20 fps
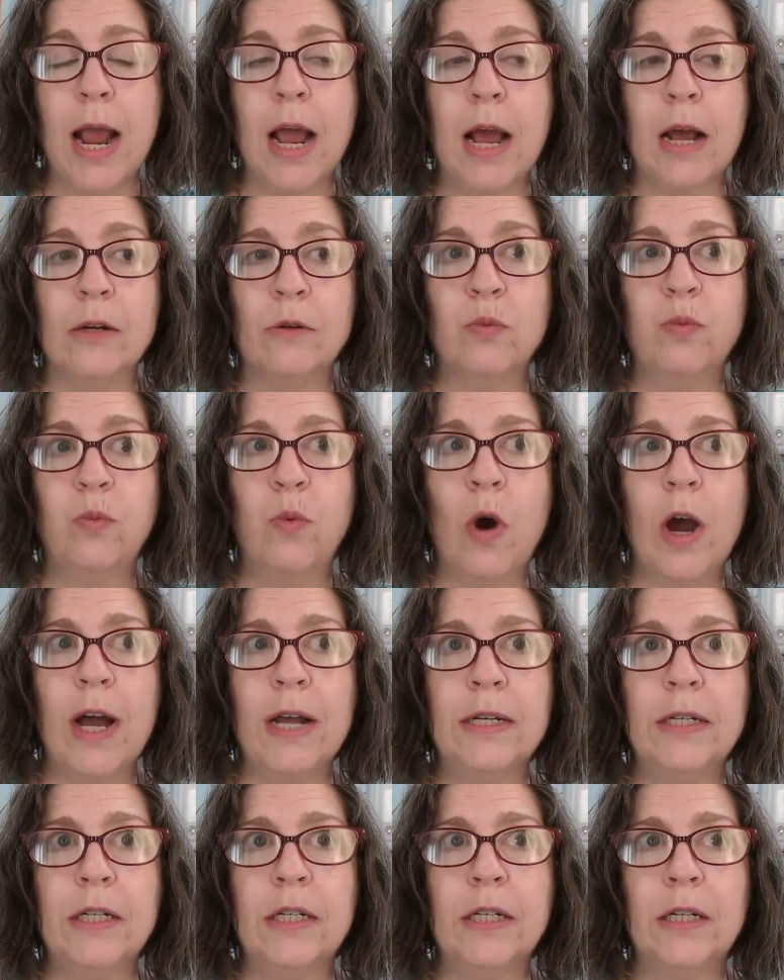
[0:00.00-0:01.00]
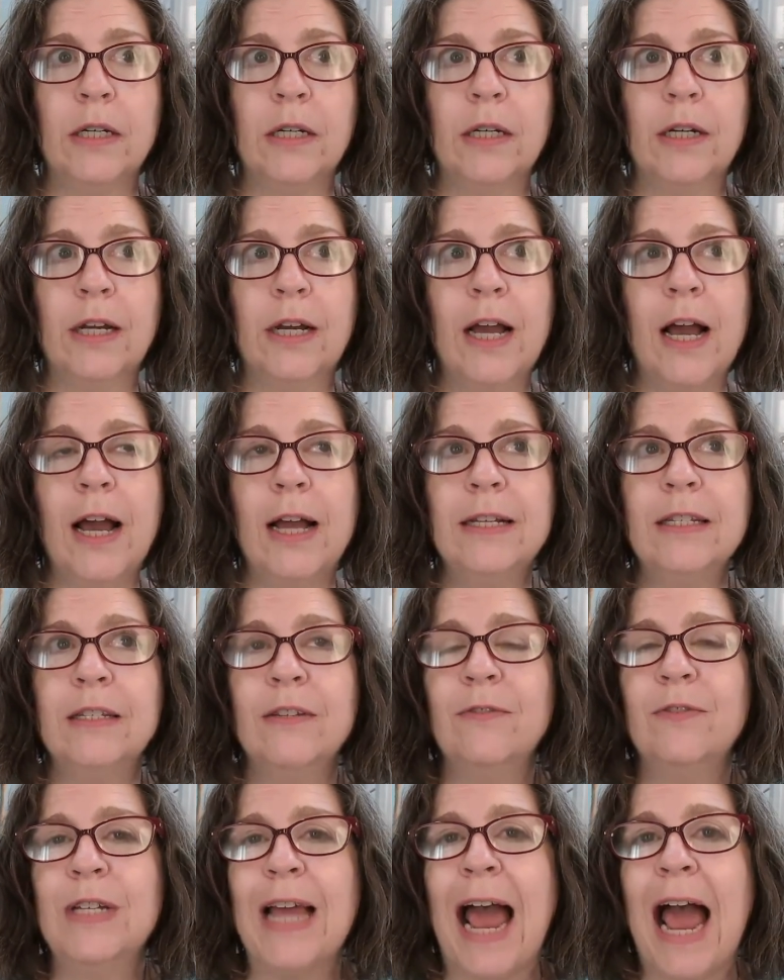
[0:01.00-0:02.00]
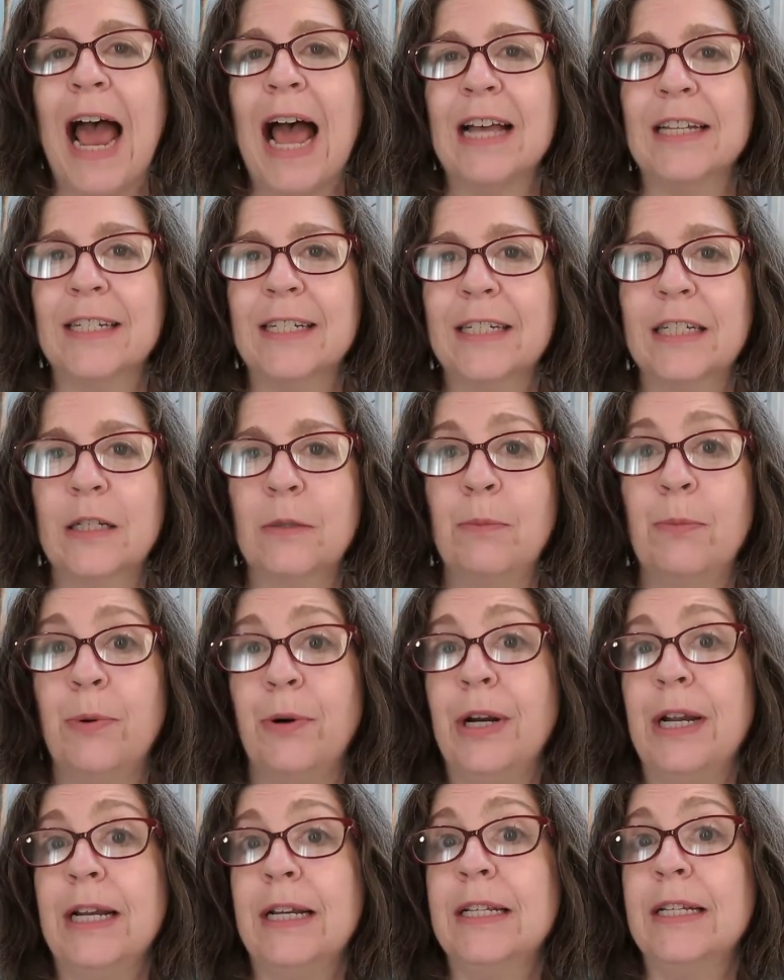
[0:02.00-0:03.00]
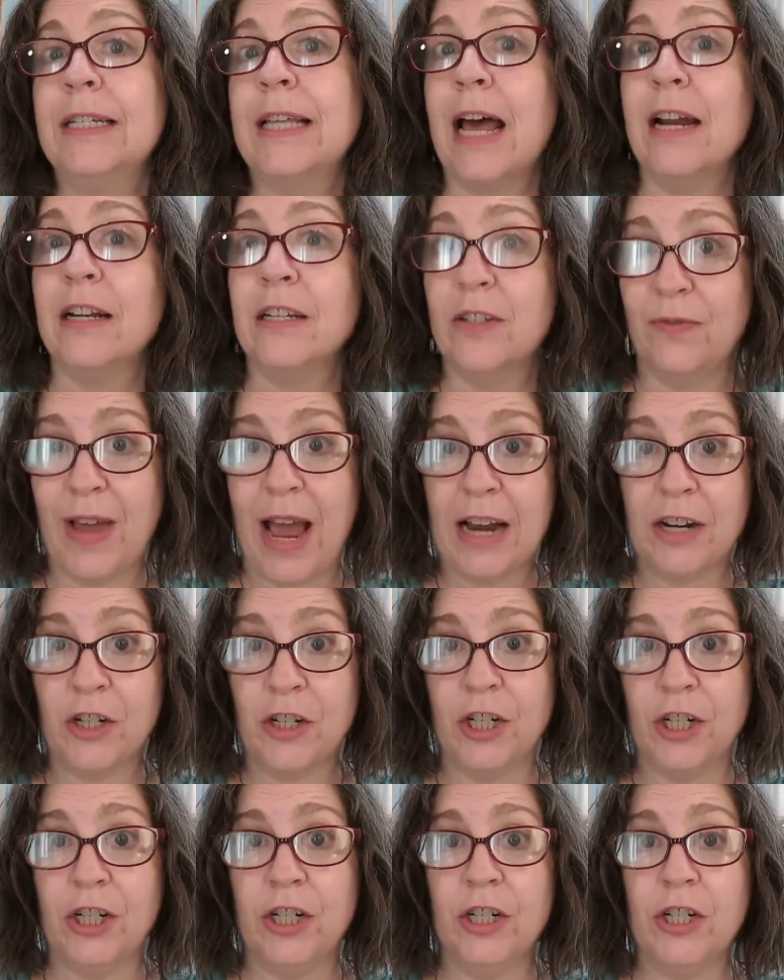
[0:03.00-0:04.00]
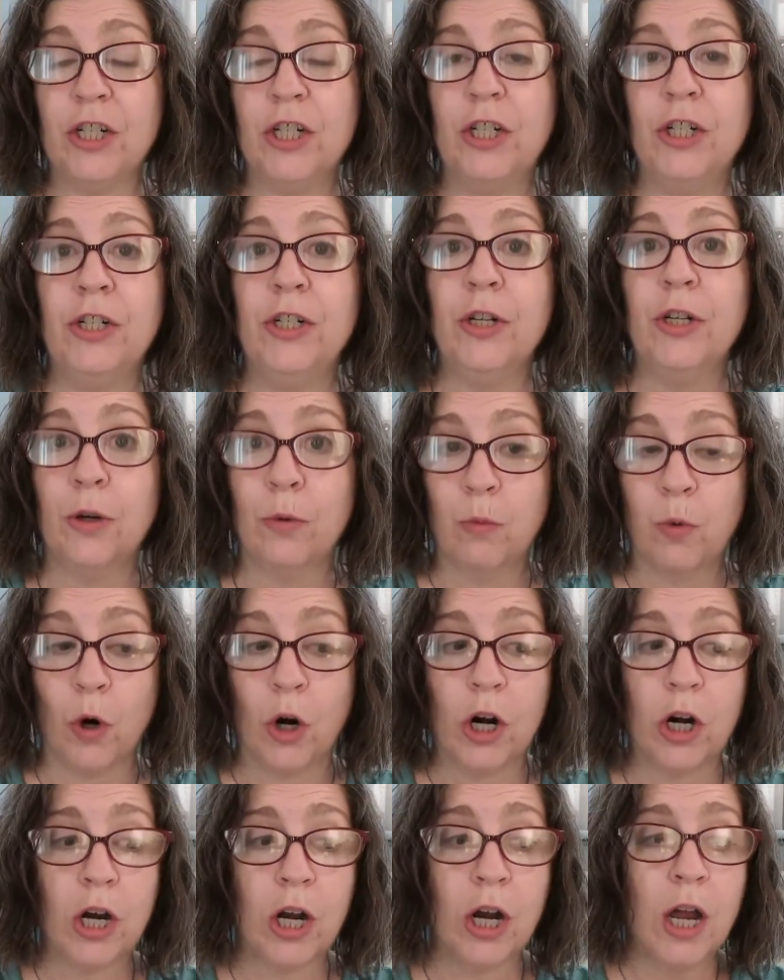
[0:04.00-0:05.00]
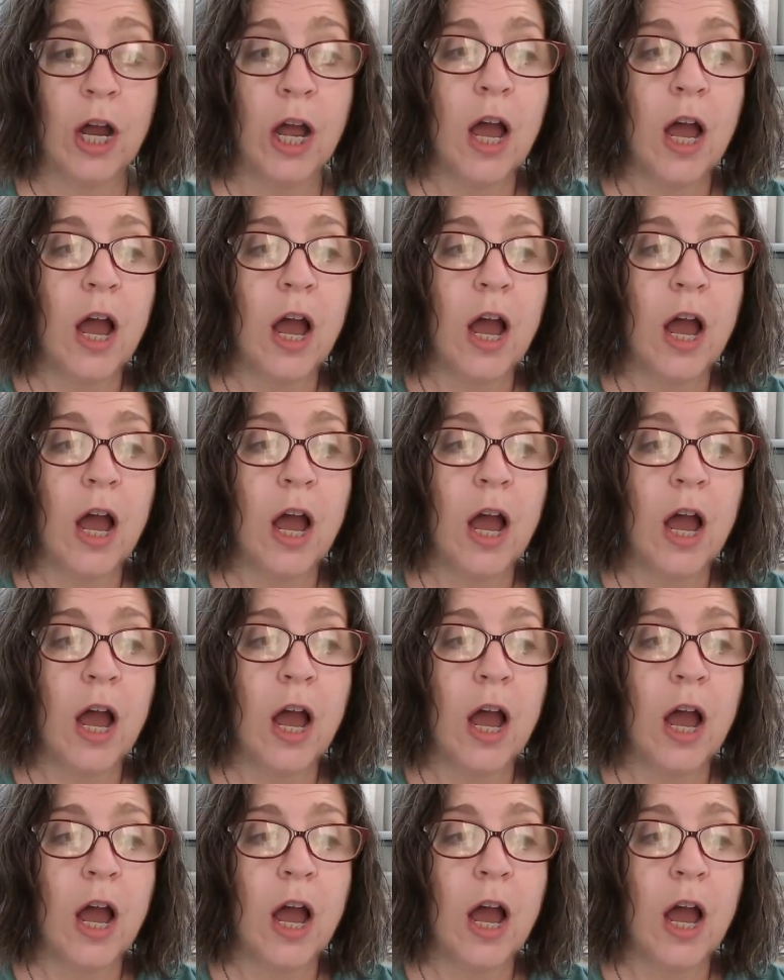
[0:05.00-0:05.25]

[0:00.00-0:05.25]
and what kinds of tasks bring satisfaction to your work.